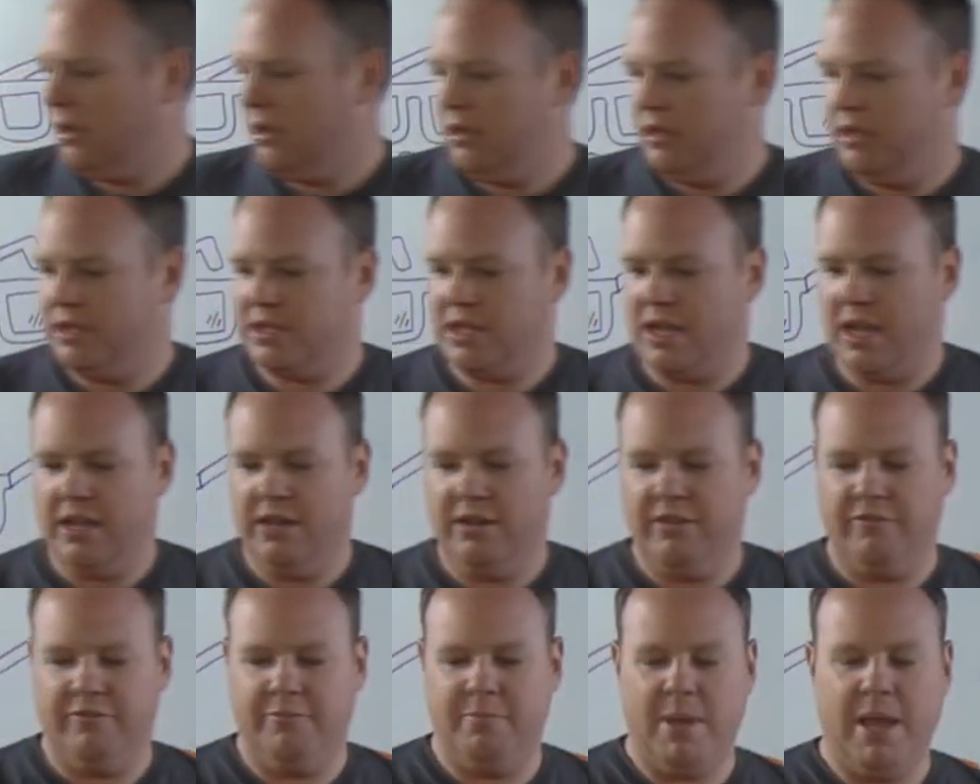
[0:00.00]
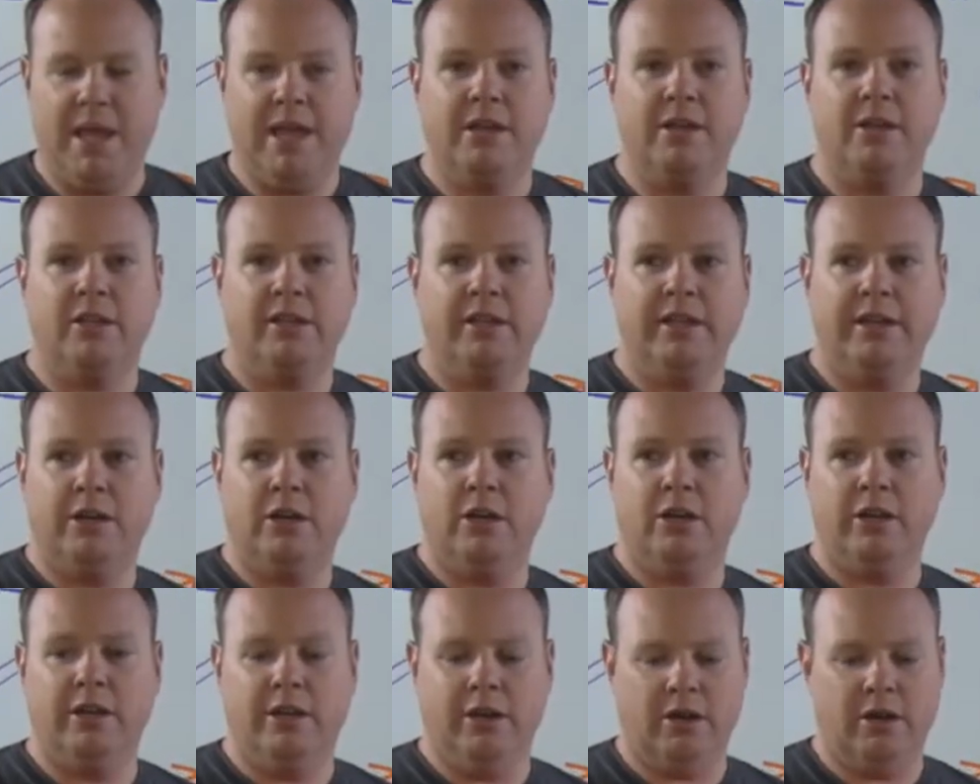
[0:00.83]
this kind of
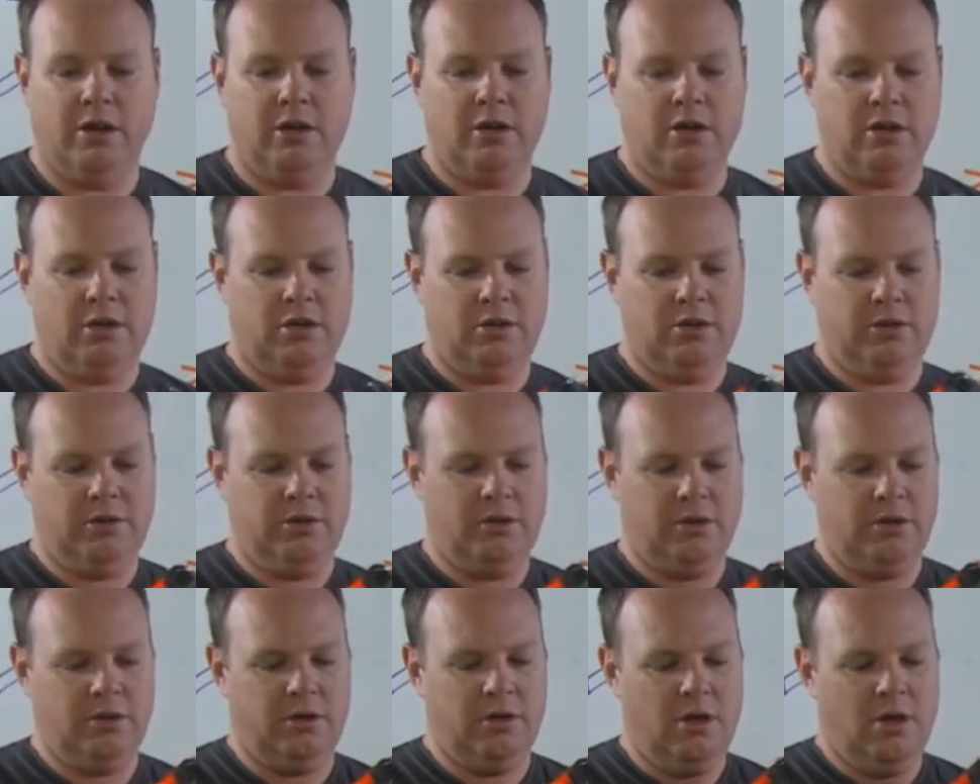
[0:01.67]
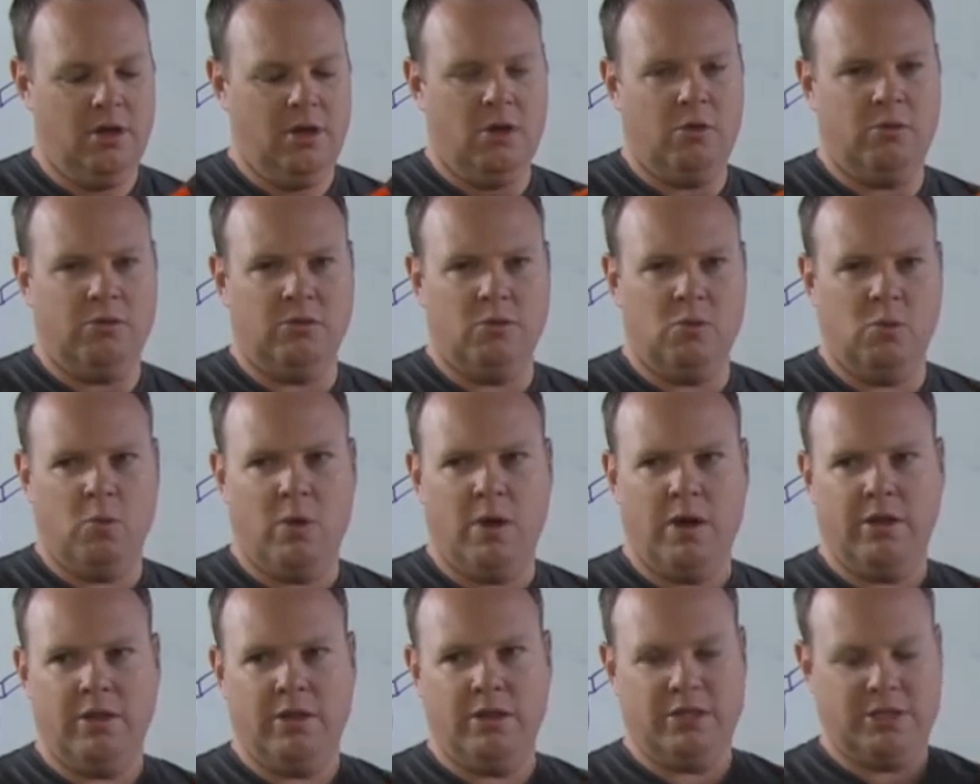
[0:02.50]
bandolier here. You can
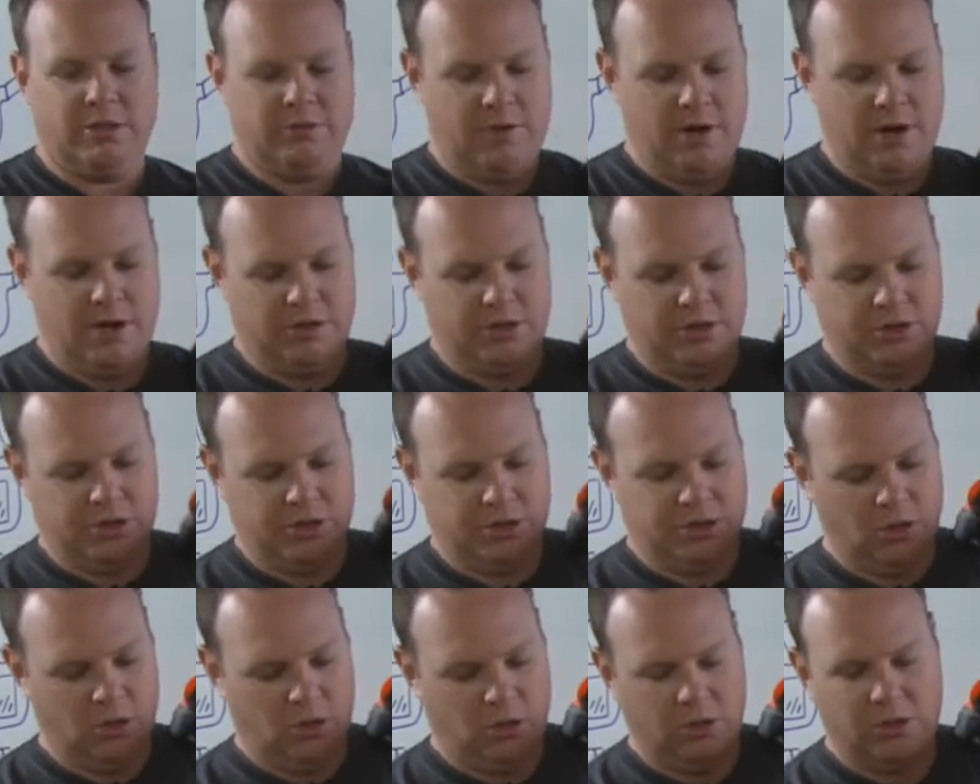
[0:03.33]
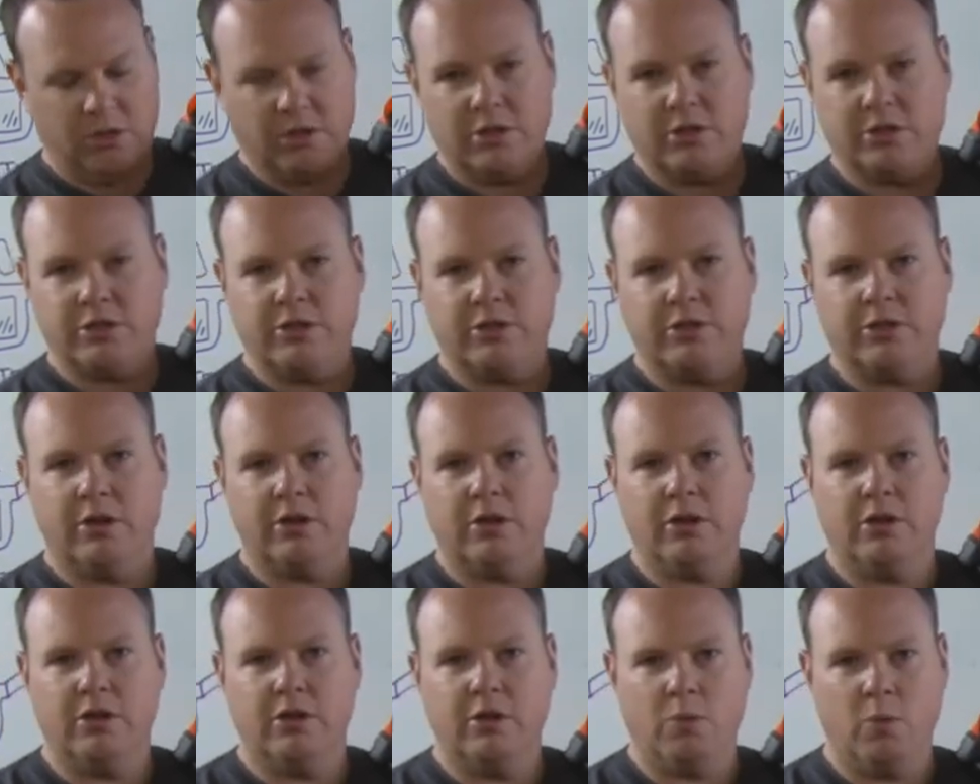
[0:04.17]
wear this around your shoulders or
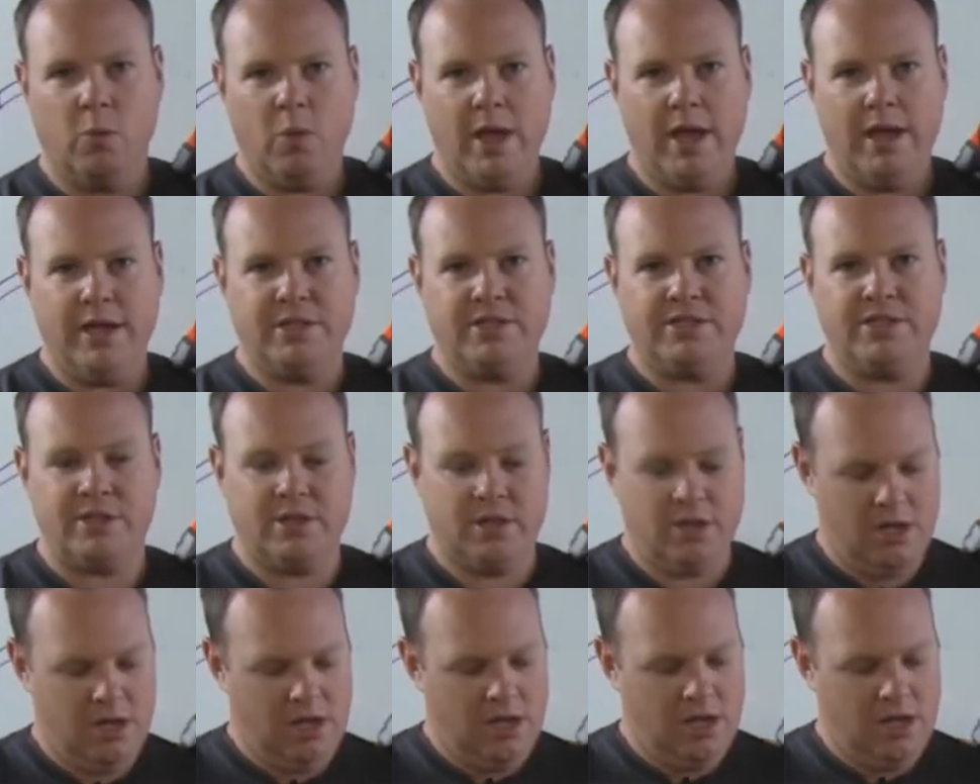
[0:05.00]
your, your waist.